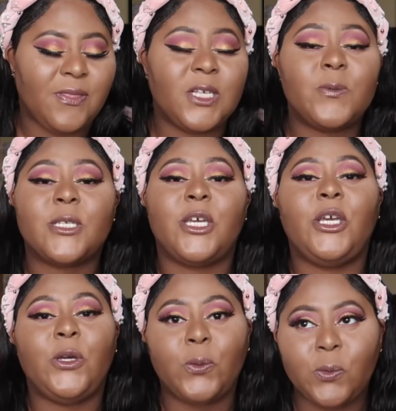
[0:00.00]
this was
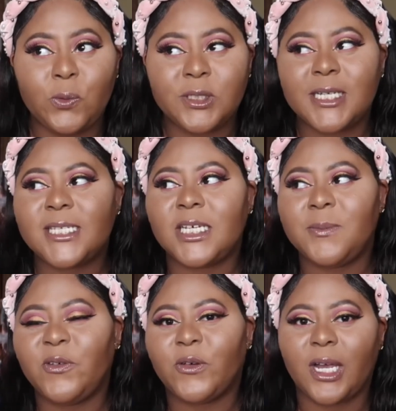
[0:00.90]
huge. It took
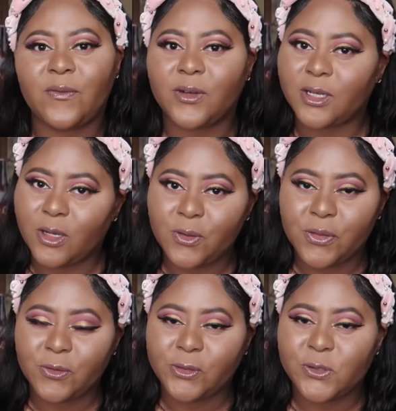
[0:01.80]
me forever to go
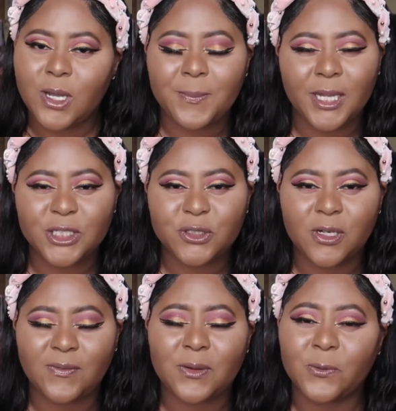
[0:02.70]
through, so I'm not
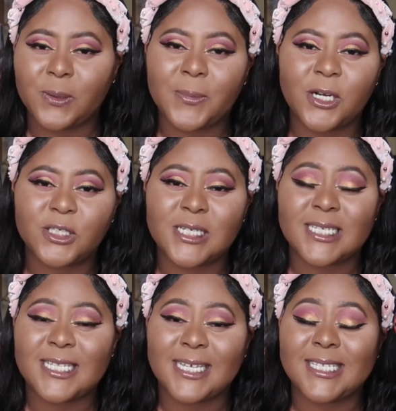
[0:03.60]
sure if I will
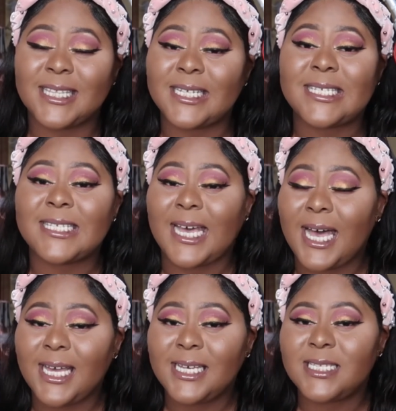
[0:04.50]
repurchase this in this
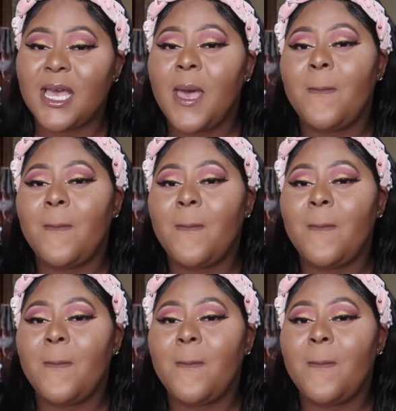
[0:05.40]
size,